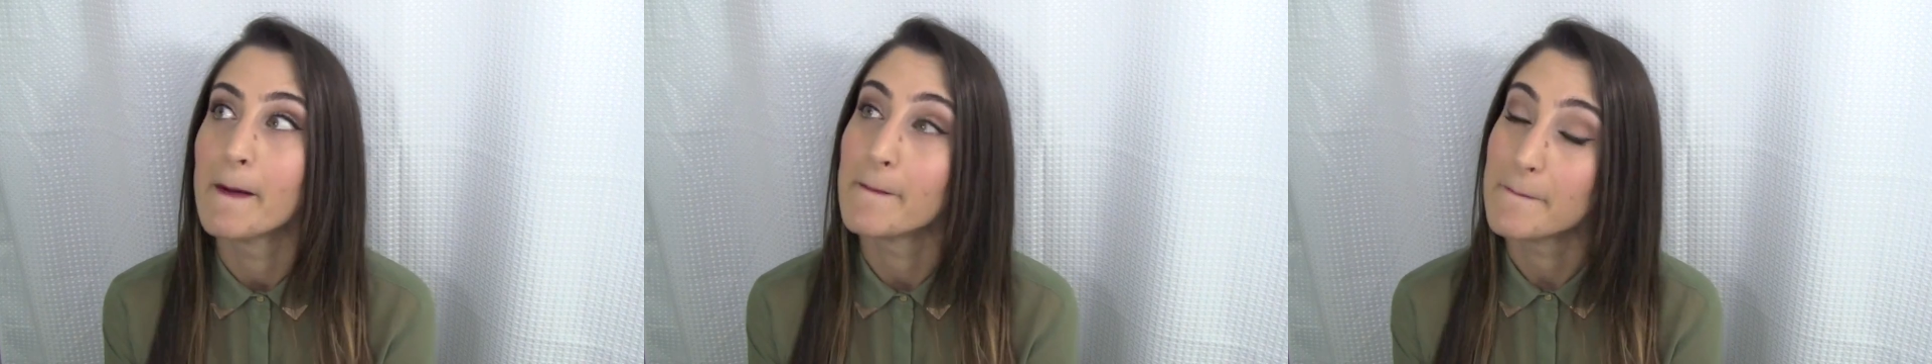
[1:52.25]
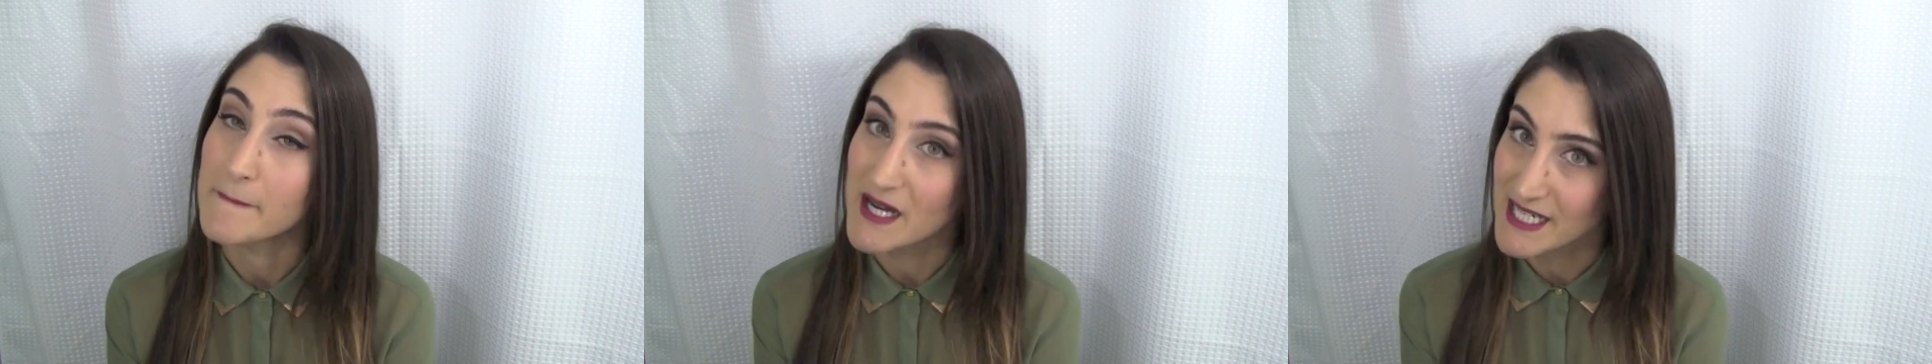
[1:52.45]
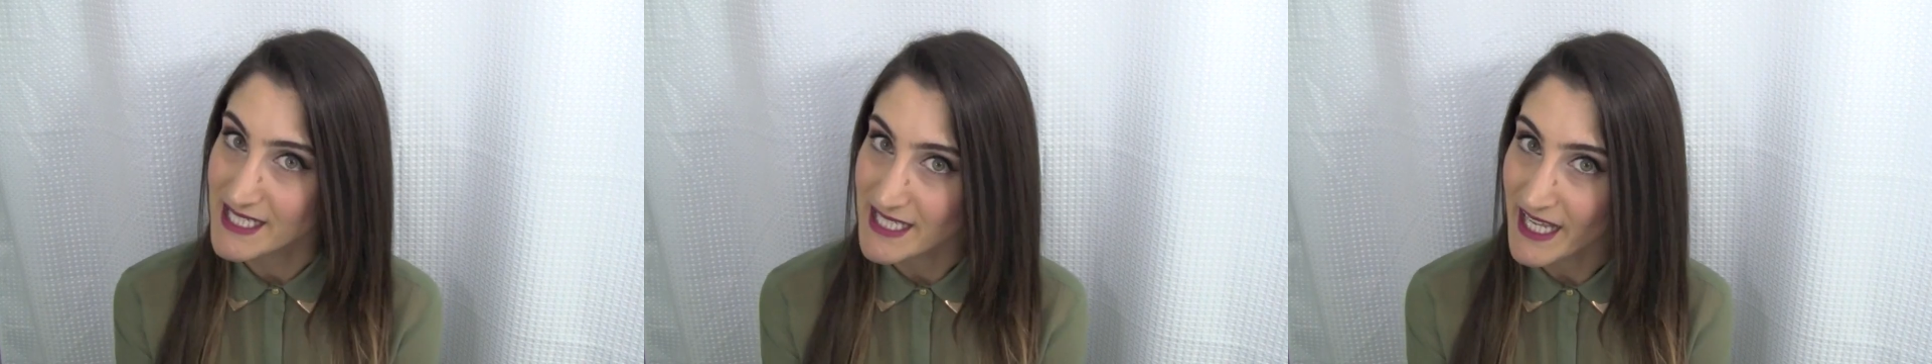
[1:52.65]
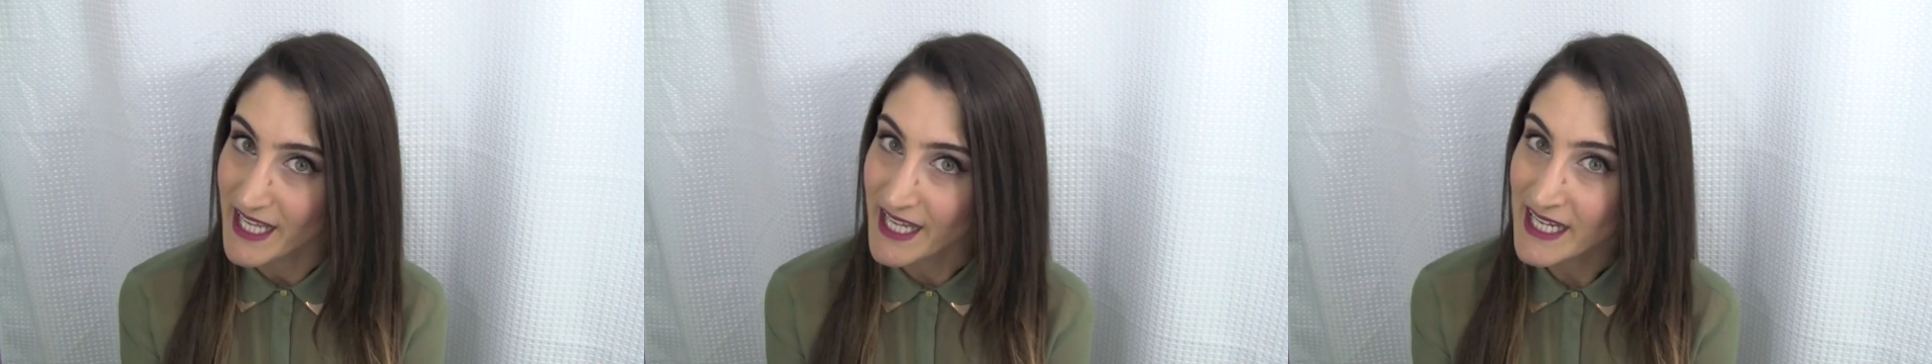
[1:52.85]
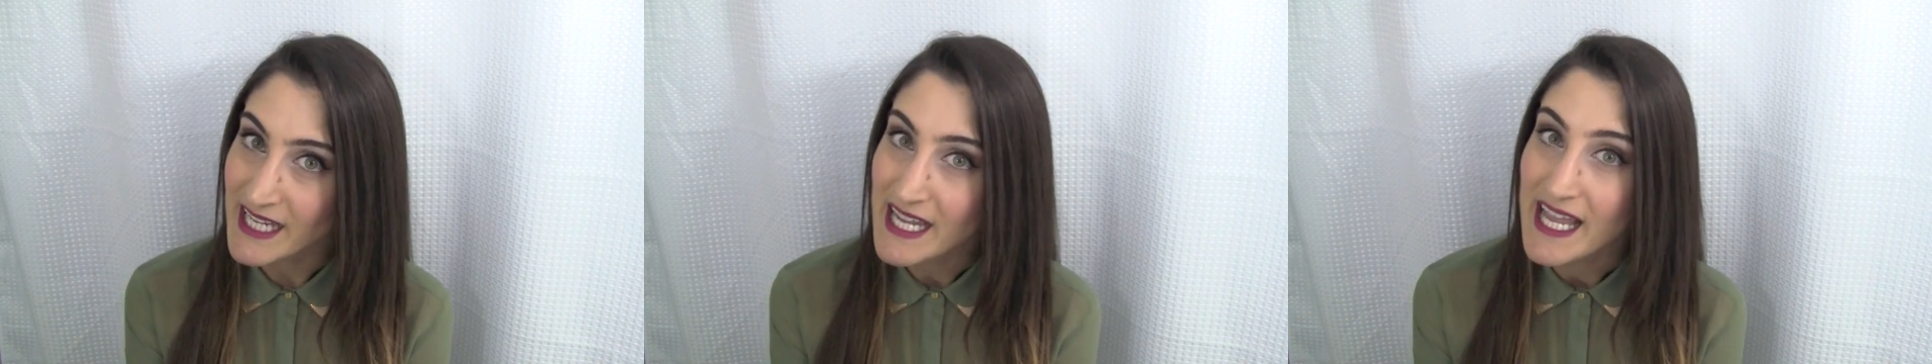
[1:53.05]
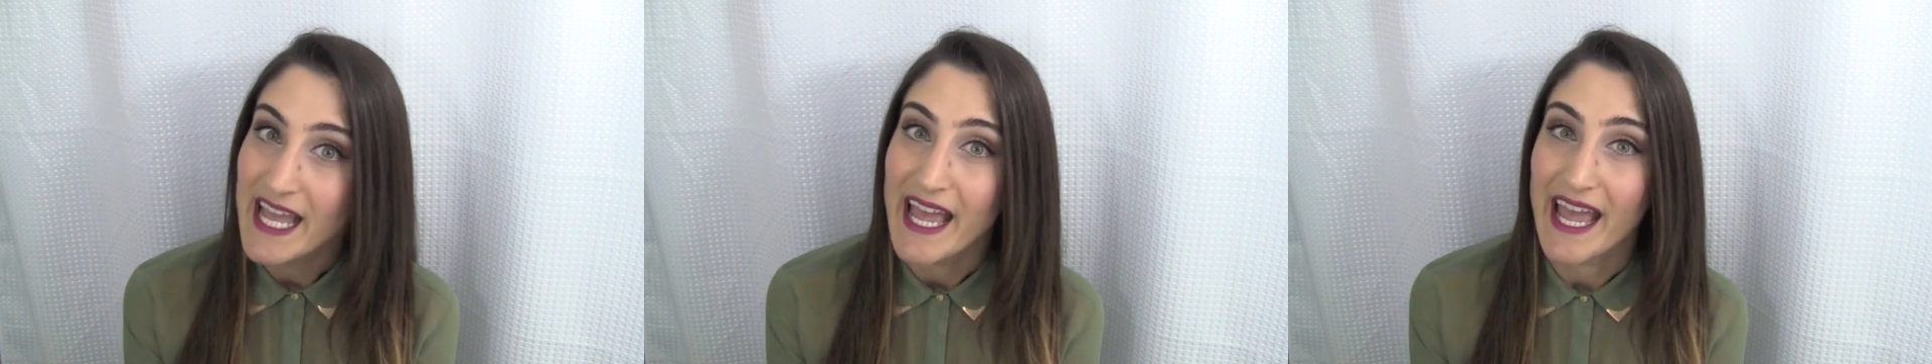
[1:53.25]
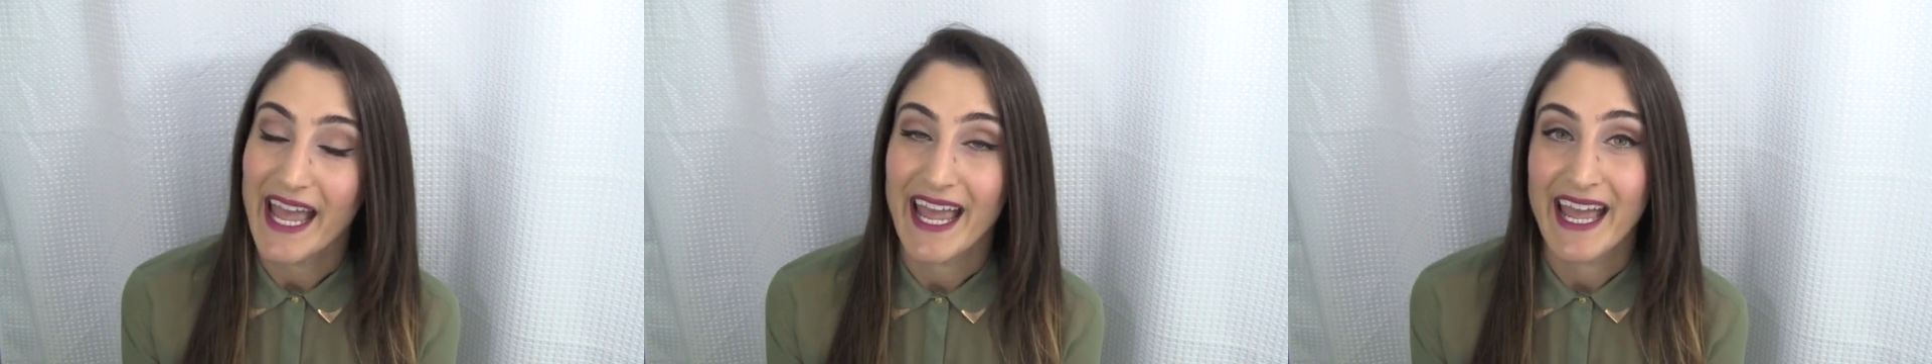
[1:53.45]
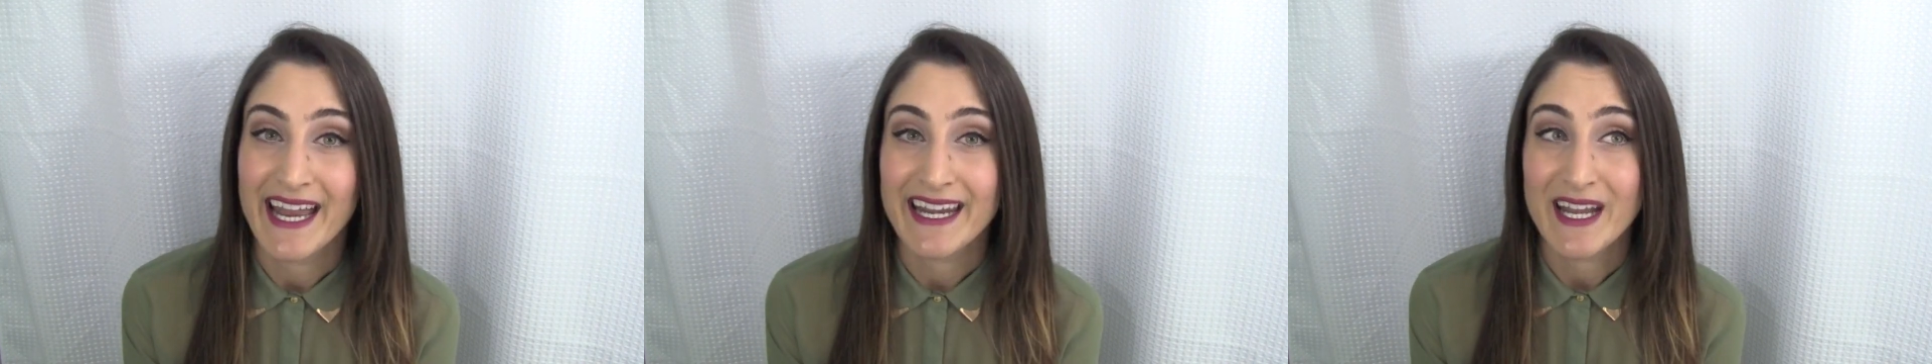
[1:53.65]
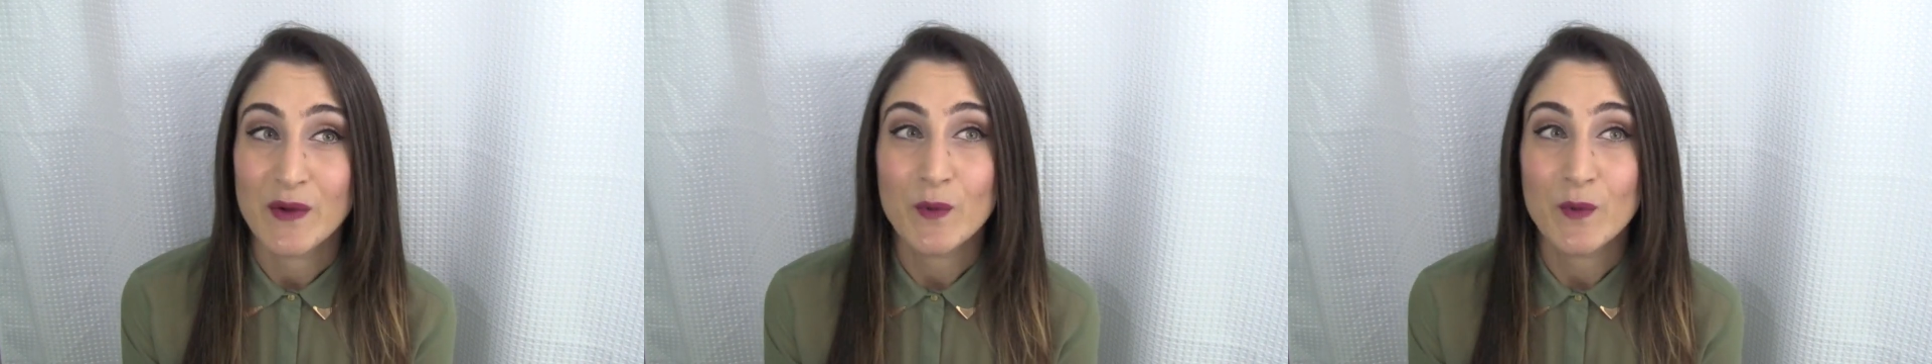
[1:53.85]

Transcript: Monday, and I